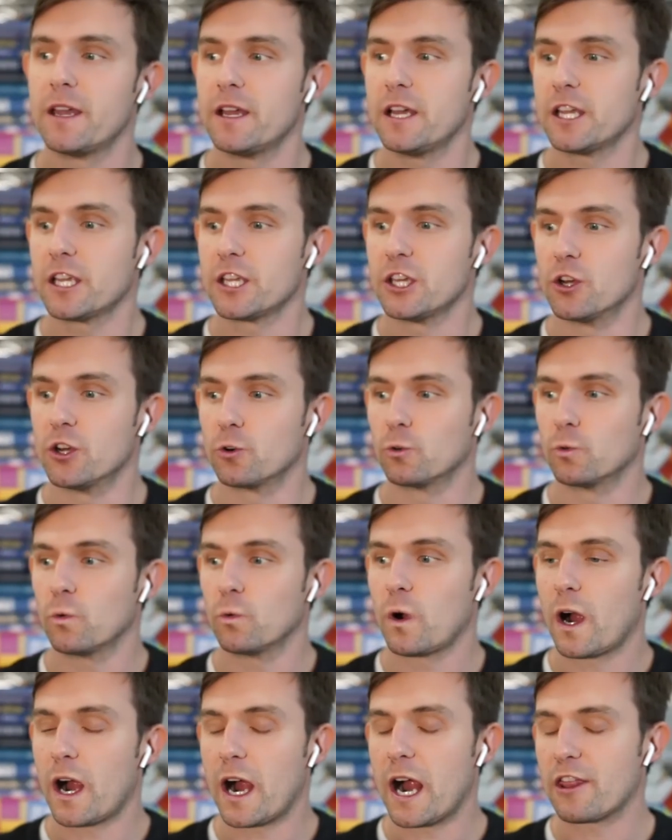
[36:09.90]
you know
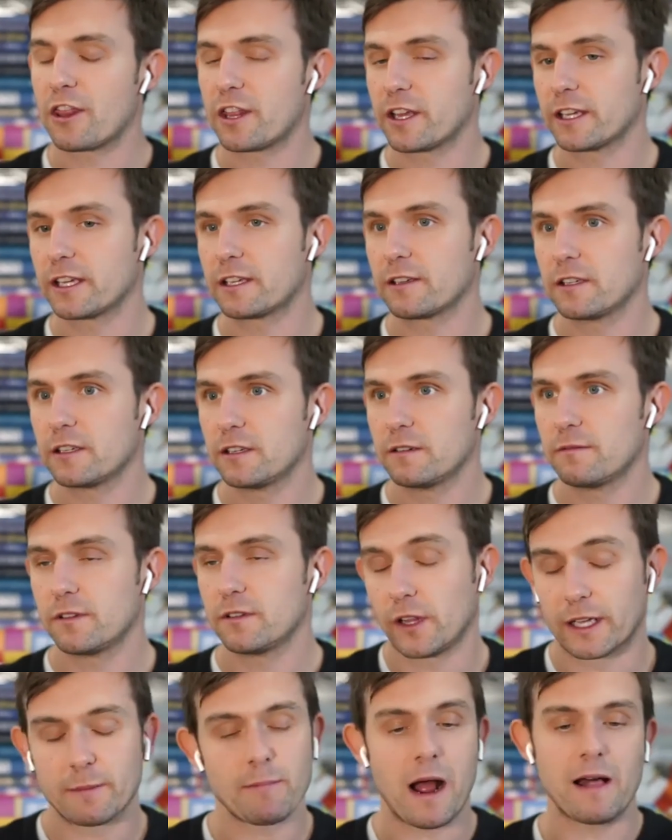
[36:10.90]
i think
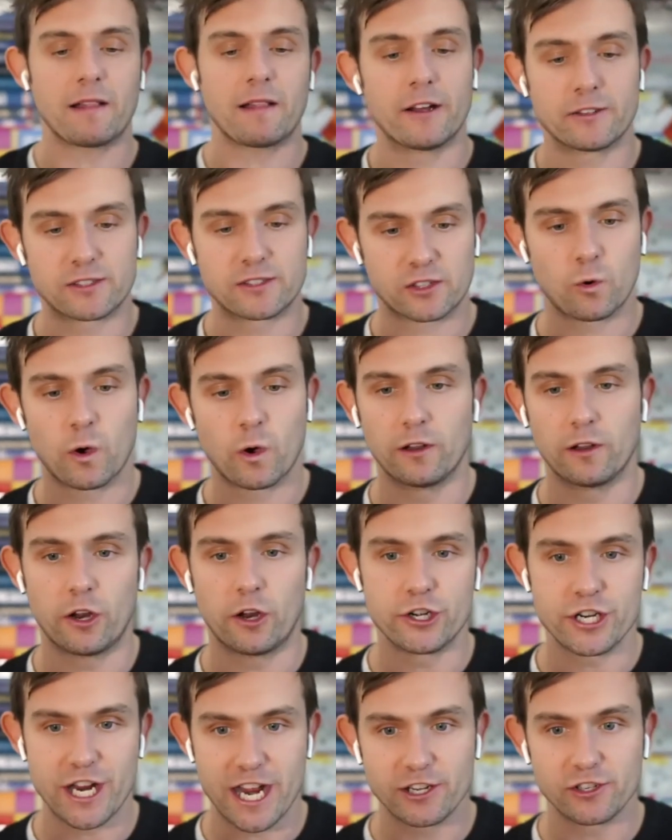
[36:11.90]
like Pilot has quite a
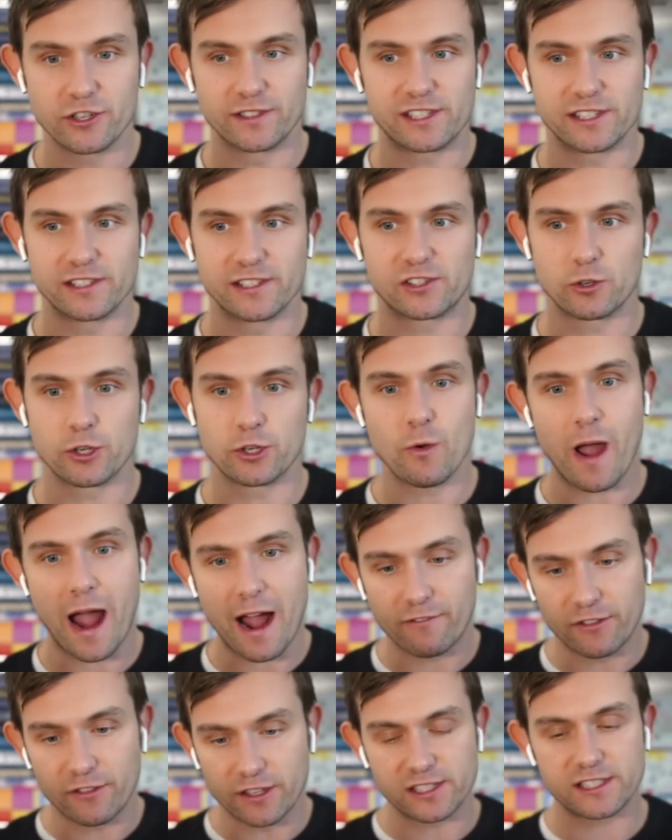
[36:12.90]
large agency, so you
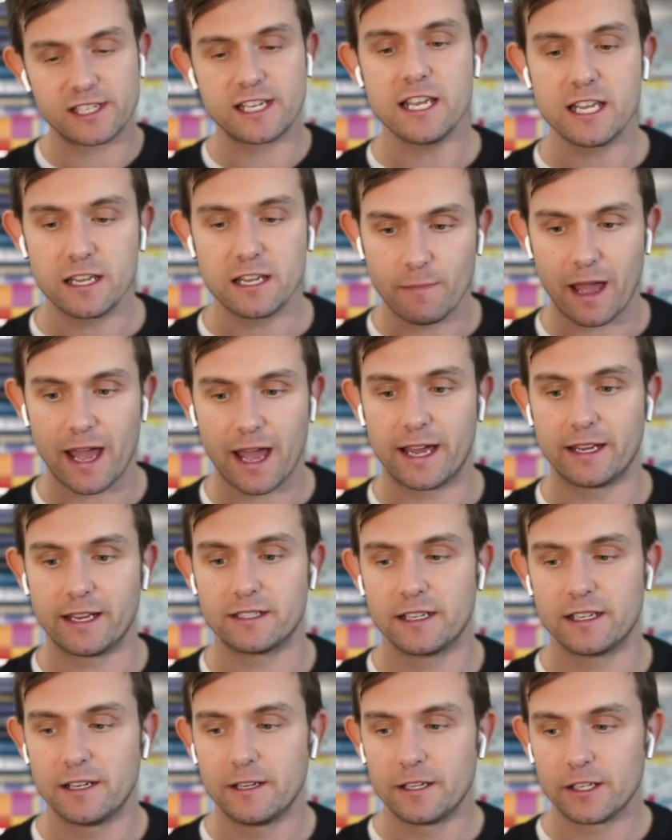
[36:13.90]
have this team and
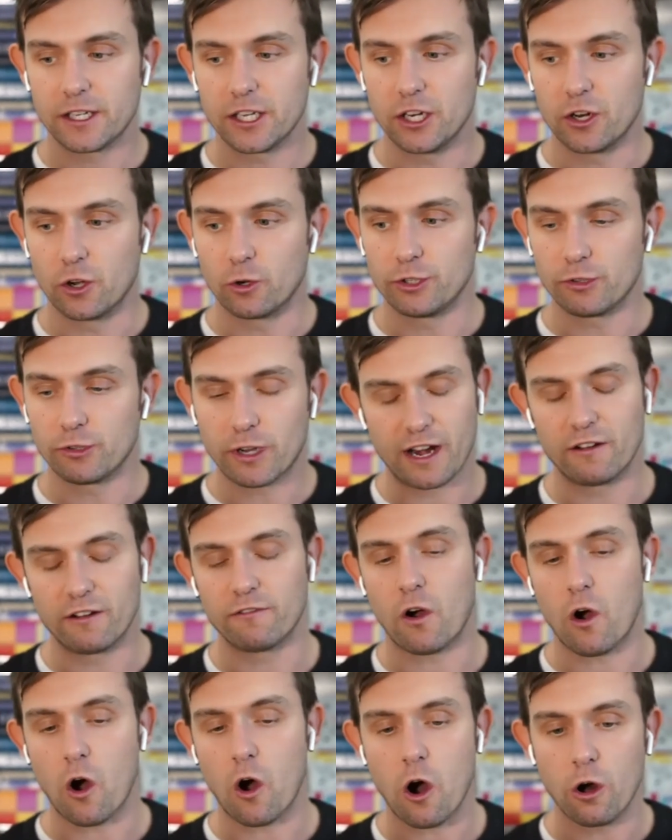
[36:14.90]
you know you kind of
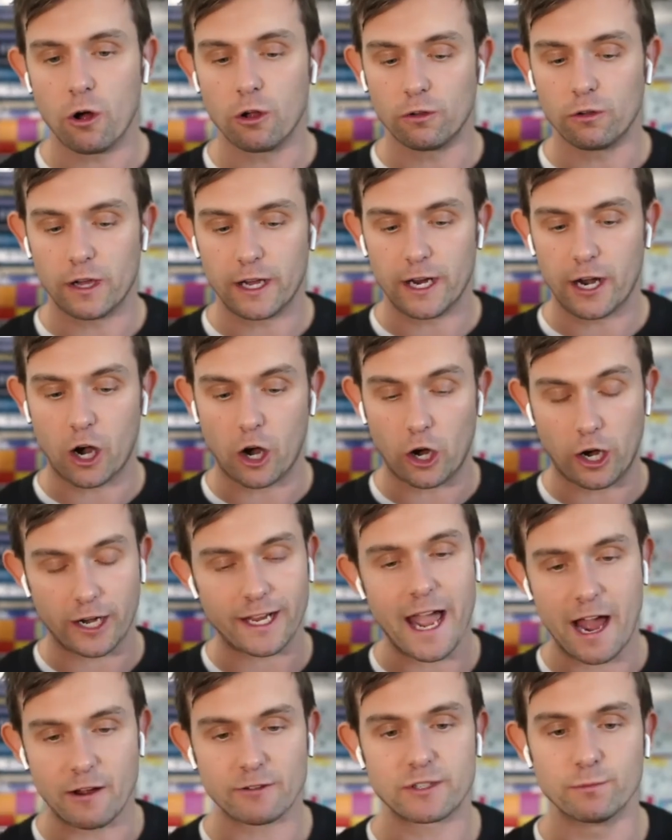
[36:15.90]
all are
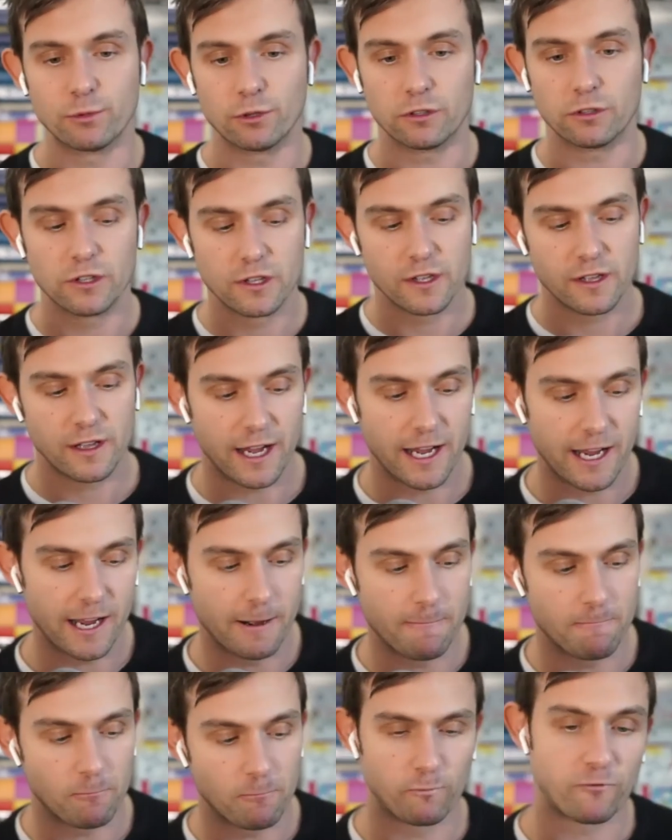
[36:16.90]
accountable
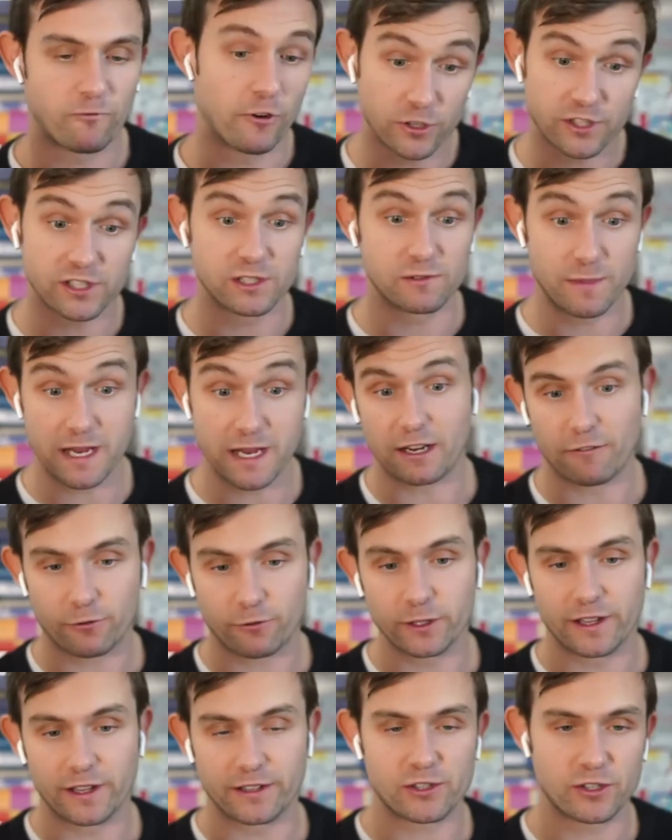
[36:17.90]
um, versus being a
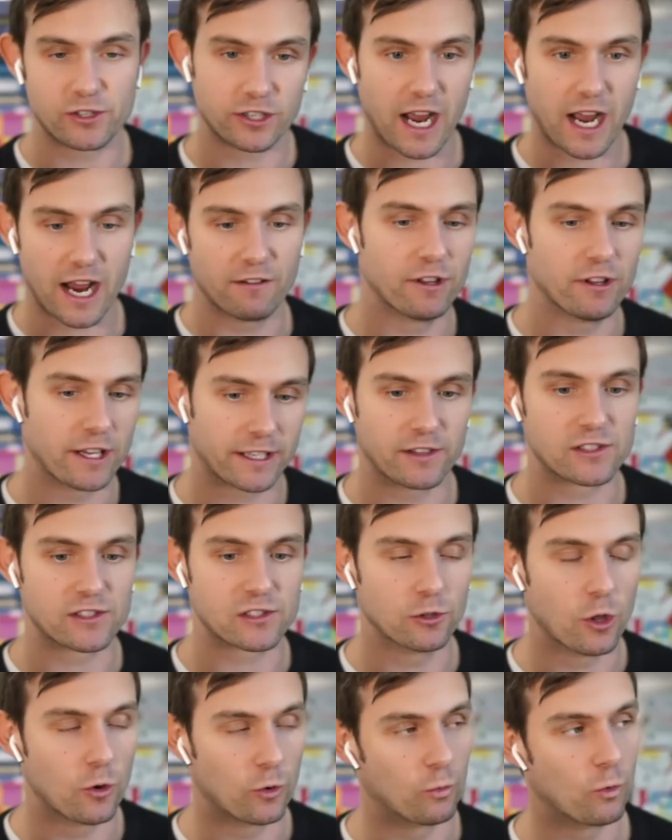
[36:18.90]
freelancer you're kind of like this
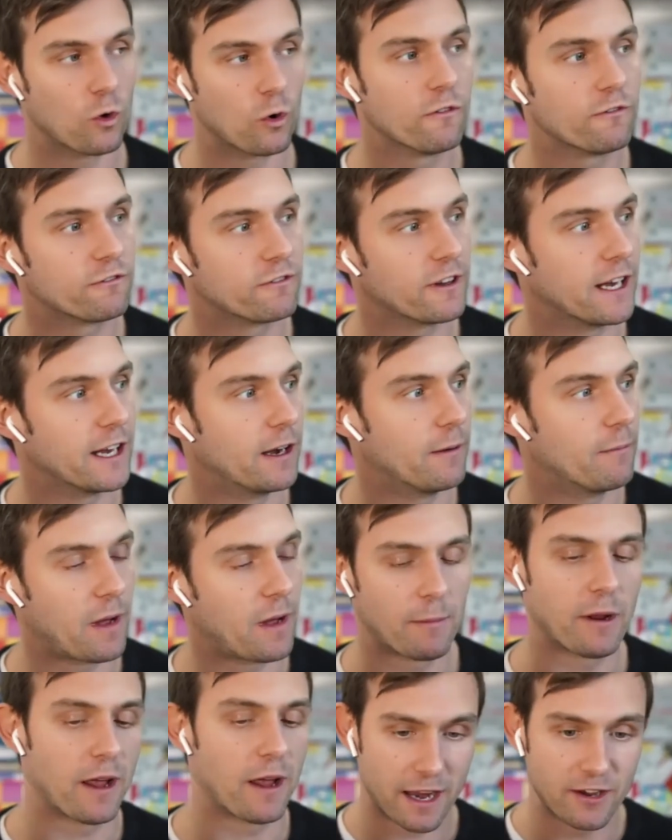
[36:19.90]
lone wolf um, i'm
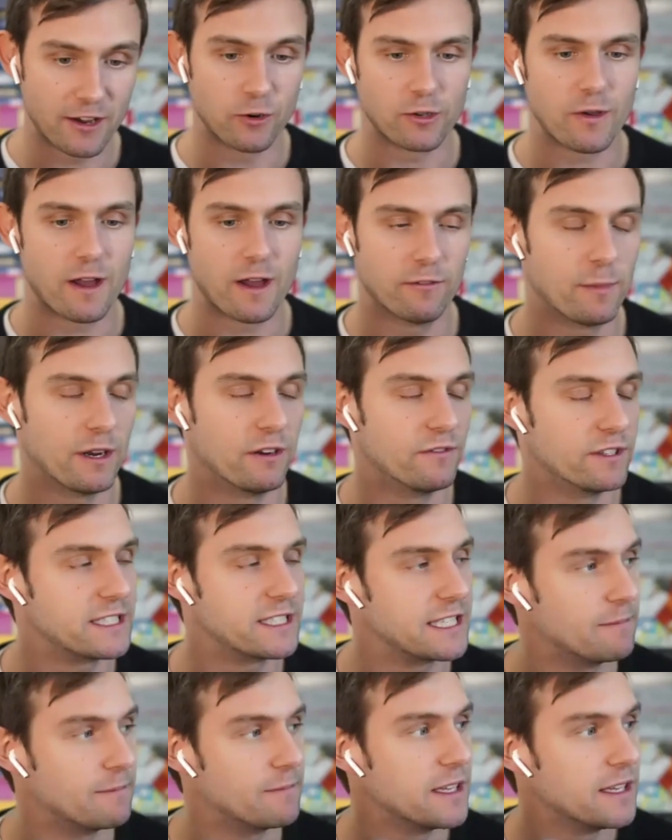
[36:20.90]
not i know you have a bit of a
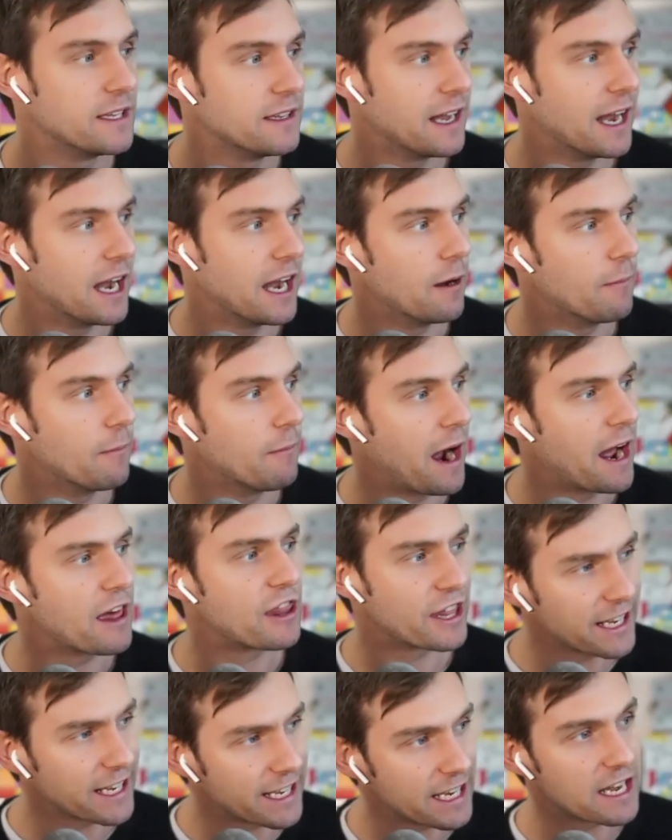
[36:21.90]
team um, i
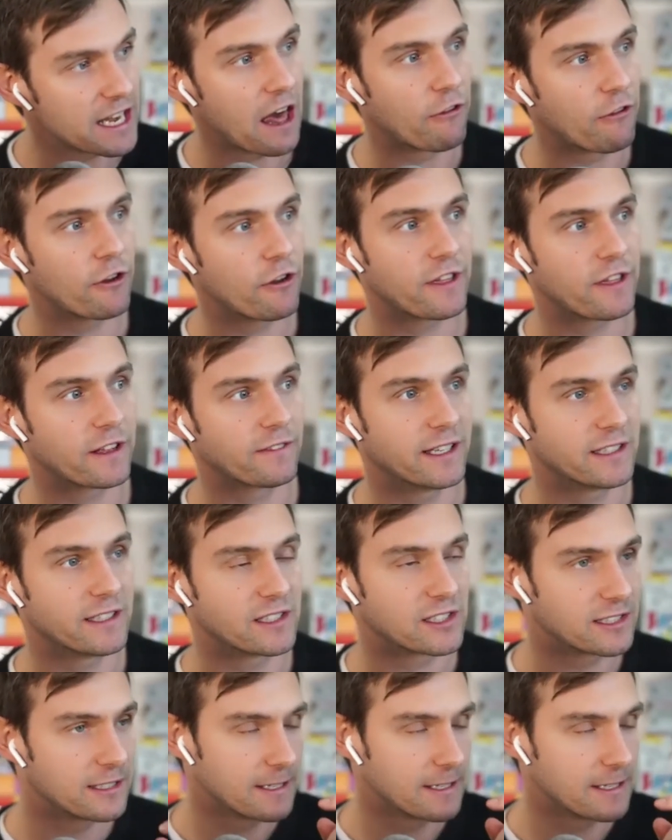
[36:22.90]
think another thing that's